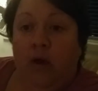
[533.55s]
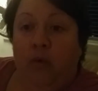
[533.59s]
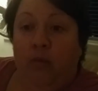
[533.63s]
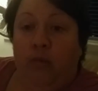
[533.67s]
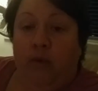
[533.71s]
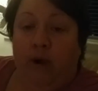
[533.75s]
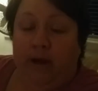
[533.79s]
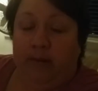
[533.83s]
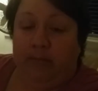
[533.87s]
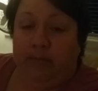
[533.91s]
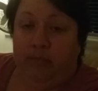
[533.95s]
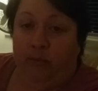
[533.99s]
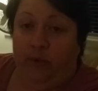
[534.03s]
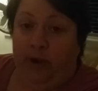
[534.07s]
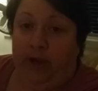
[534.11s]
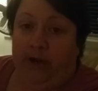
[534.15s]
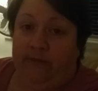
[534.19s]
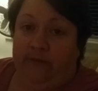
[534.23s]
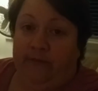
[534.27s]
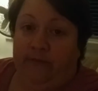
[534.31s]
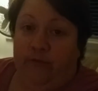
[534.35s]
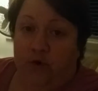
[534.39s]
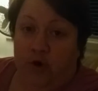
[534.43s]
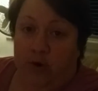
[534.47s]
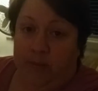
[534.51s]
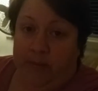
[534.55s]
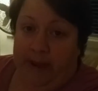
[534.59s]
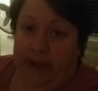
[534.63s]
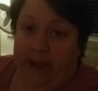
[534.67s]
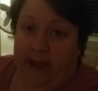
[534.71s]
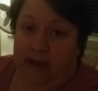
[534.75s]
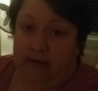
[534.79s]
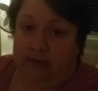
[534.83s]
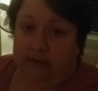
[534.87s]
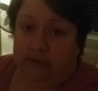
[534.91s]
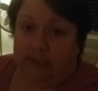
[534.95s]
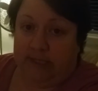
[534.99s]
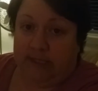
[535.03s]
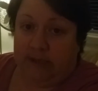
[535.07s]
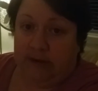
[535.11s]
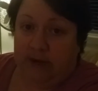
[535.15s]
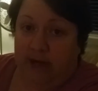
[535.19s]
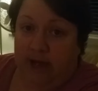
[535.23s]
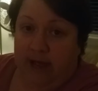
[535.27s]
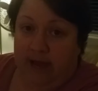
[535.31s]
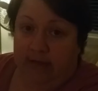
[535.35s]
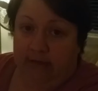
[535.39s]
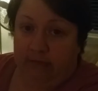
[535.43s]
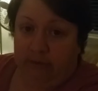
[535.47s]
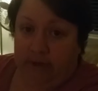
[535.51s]
1.4 pounds. So
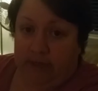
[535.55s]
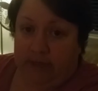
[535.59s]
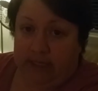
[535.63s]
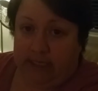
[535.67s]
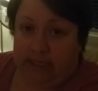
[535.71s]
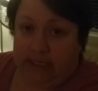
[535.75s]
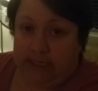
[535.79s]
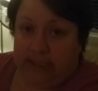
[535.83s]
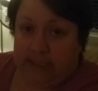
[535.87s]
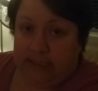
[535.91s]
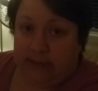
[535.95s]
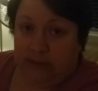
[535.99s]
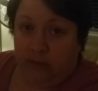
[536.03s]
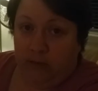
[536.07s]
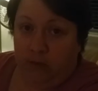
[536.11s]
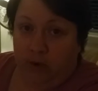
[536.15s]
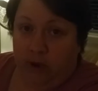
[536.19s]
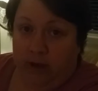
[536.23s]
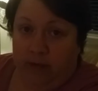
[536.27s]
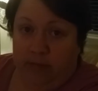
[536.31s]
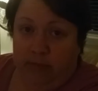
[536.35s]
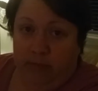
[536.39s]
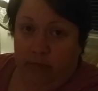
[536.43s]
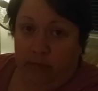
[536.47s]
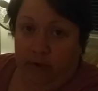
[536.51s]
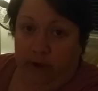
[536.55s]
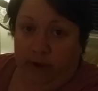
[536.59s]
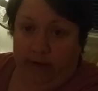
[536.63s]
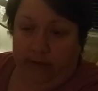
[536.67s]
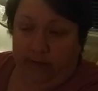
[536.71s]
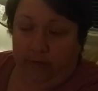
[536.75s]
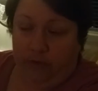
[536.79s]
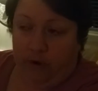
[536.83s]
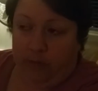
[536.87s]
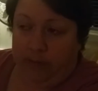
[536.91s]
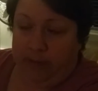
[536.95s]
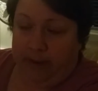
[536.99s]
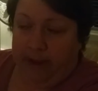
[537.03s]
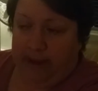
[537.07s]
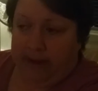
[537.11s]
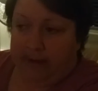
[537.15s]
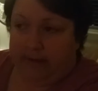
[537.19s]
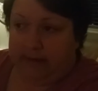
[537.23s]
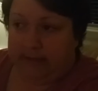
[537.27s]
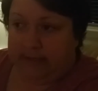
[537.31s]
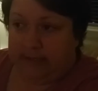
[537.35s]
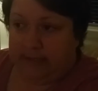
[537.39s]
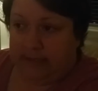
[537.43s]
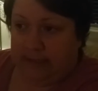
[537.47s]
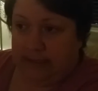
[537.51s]
I've released 1.4
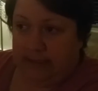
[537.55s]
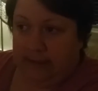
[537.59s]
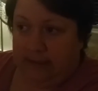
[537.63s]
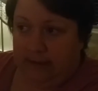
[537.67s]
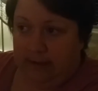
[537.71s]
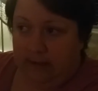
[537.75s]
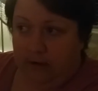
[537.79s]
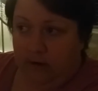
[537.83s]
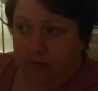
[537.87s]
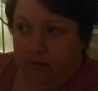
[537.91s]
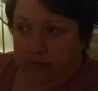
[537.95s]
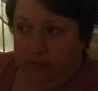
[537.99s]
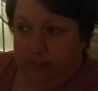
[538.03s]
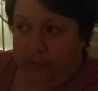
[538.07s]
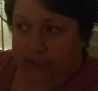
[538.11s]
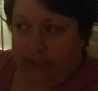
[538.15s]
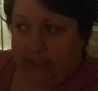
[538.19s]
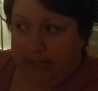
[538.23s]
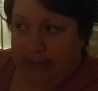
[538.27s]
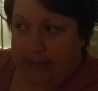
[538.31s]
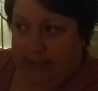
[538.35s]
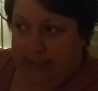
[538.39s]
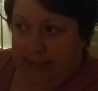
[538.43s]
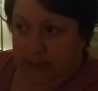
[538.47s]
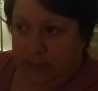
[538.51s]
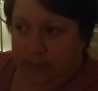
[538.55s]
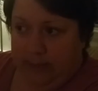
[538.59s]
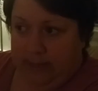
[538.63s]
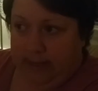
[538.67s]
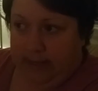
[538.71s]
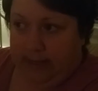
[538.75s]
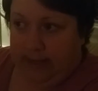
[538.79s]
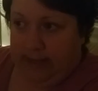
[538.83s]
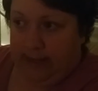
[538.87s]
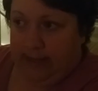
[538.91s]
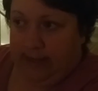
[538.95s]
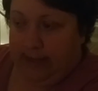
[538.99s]
pounds over this last week.